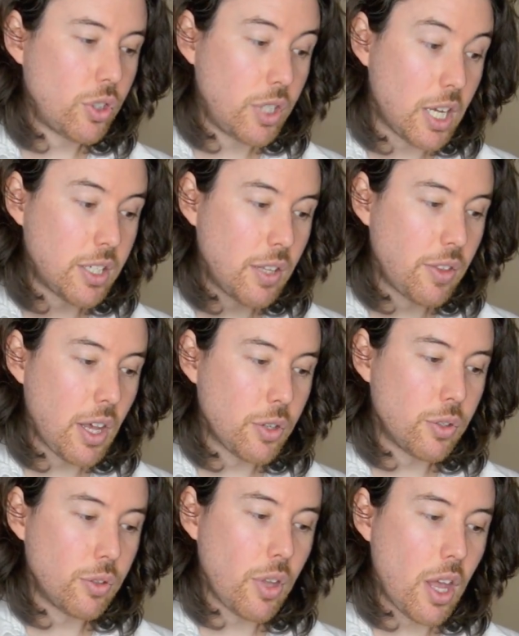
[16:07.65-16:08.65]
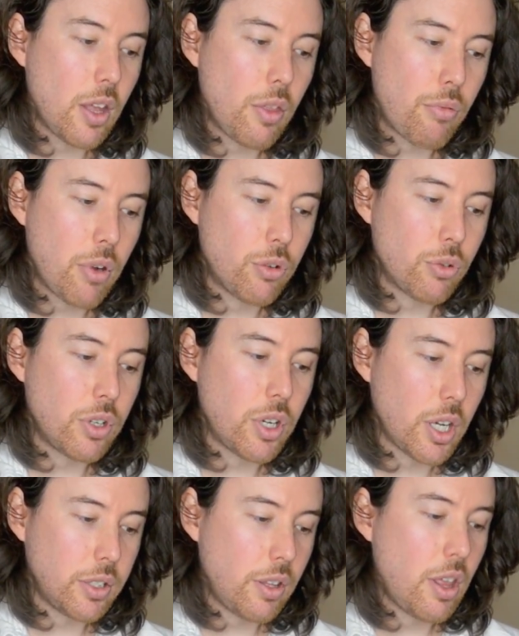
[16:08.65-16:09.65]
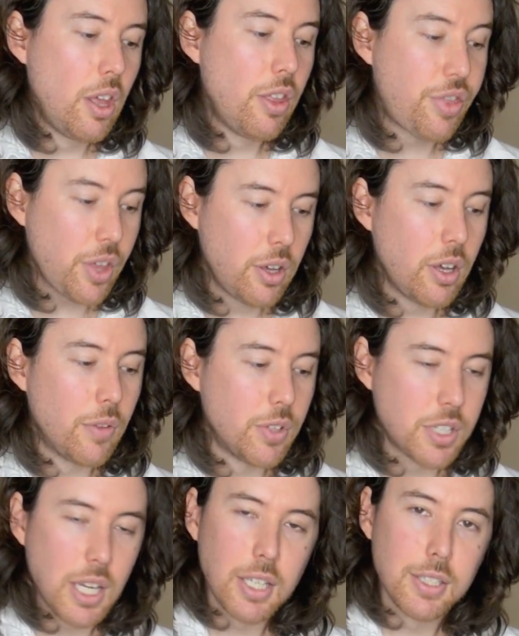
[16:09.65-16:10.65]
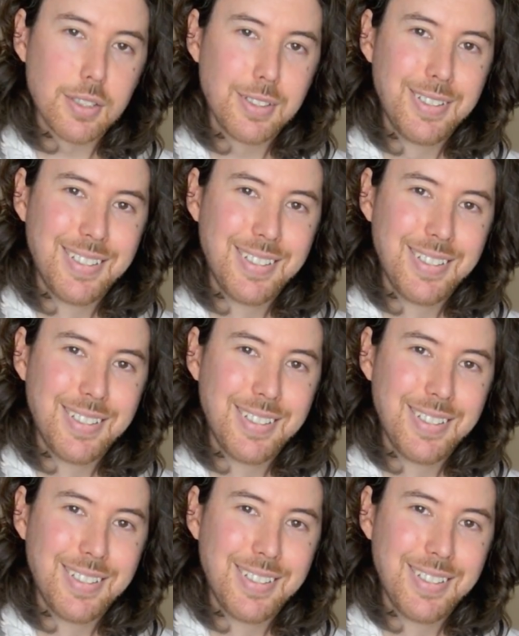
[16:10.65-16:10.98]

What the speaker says: yeah, 10,309th of a second.